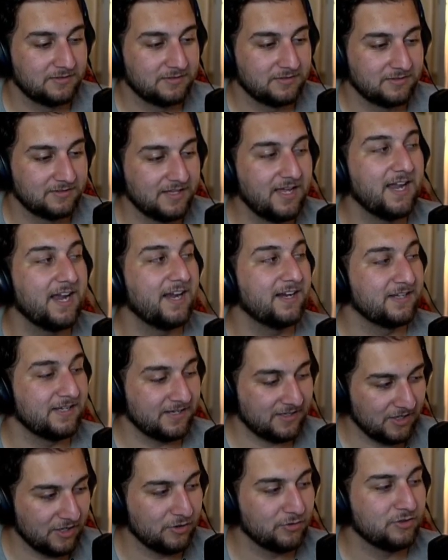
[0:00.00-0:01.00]
There you
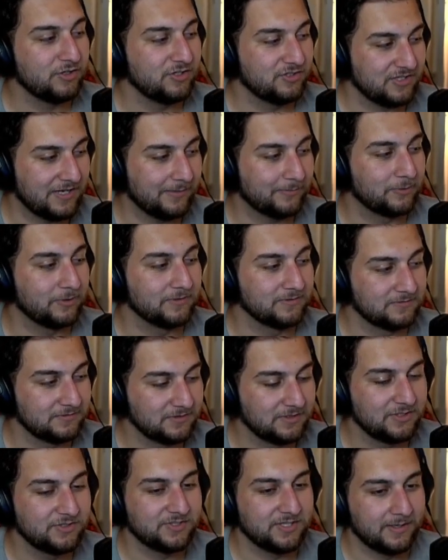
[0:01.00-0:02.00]
go. Good job, Krung.
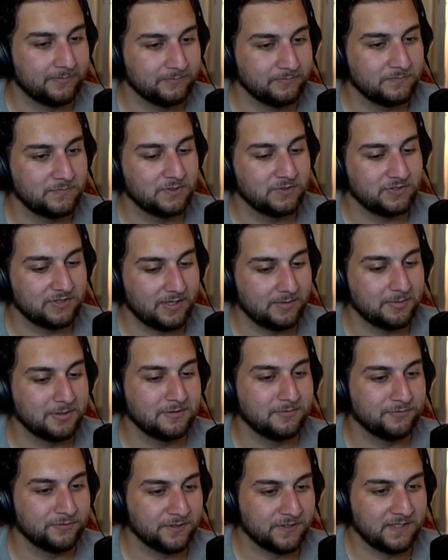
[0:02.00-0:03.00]
Good job. Good job. Get the
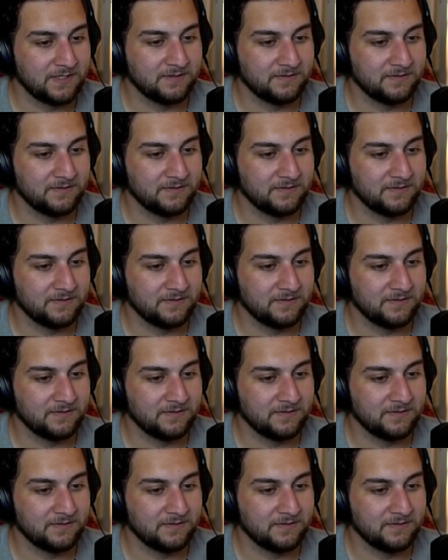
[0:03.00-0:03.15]
fuck out